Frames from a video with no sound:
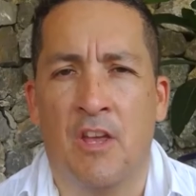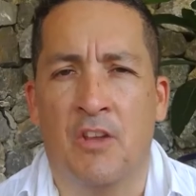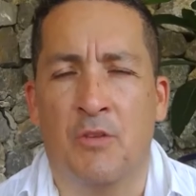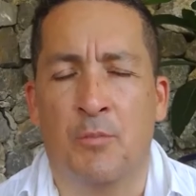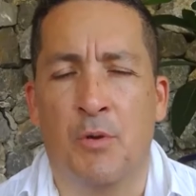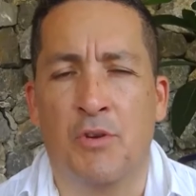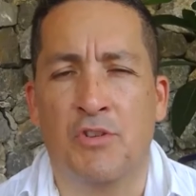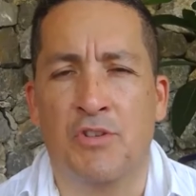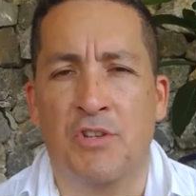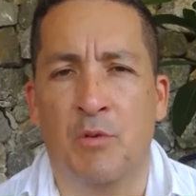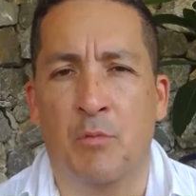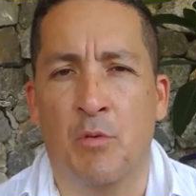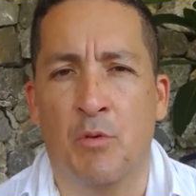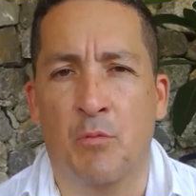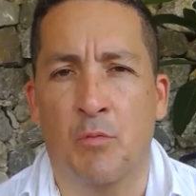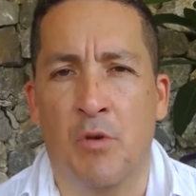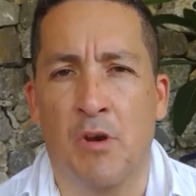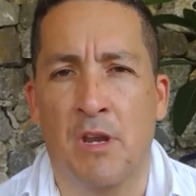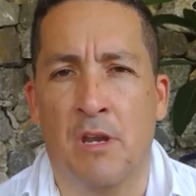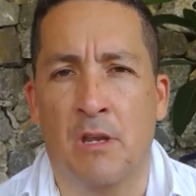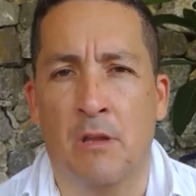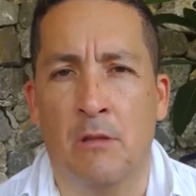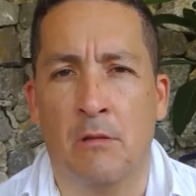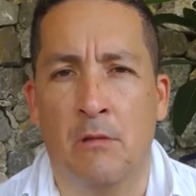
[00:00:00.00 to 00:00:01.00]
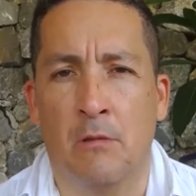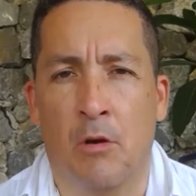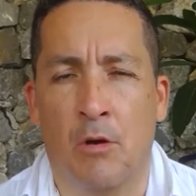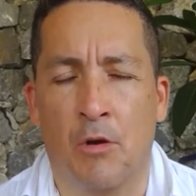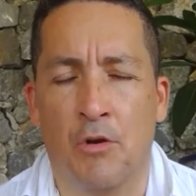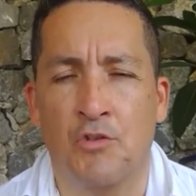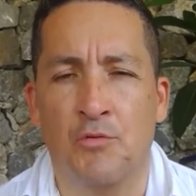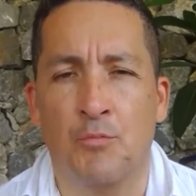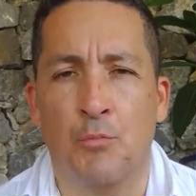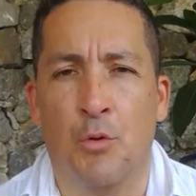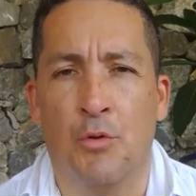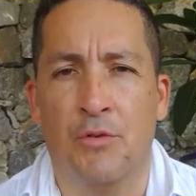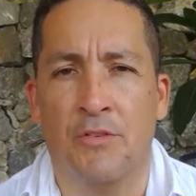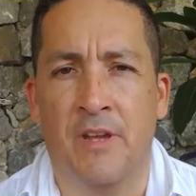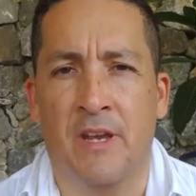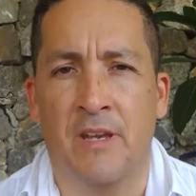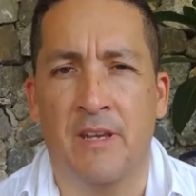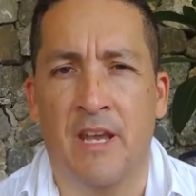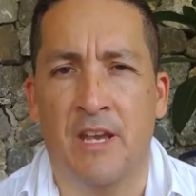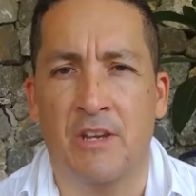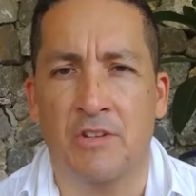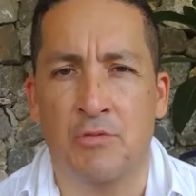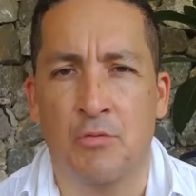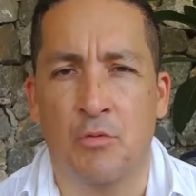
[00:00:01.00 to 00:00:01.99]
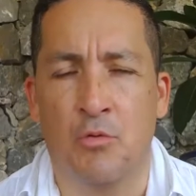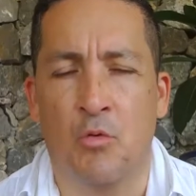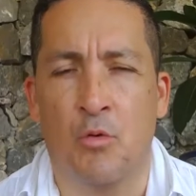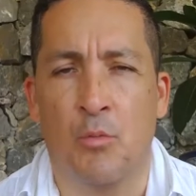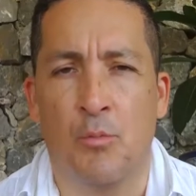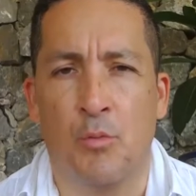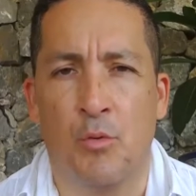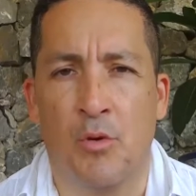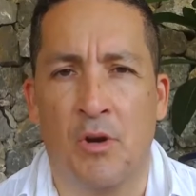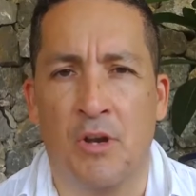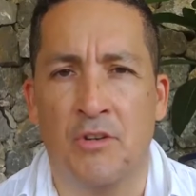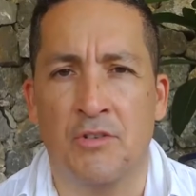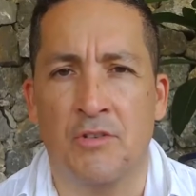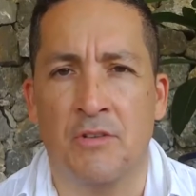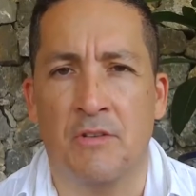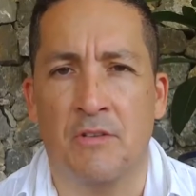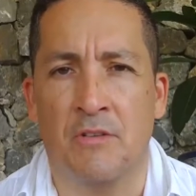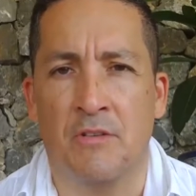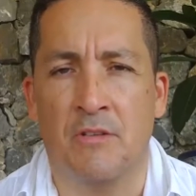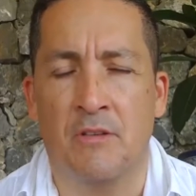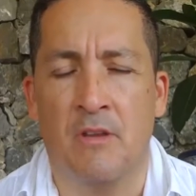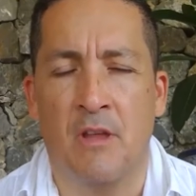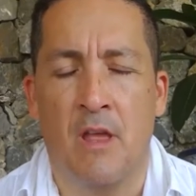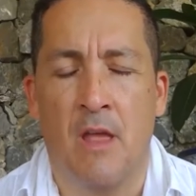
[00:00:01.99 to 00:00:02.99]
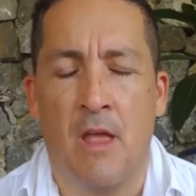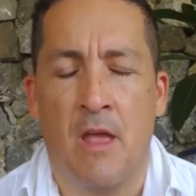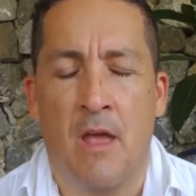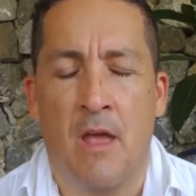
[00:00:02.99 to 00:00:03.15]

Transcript: especially when running large multinational corporations.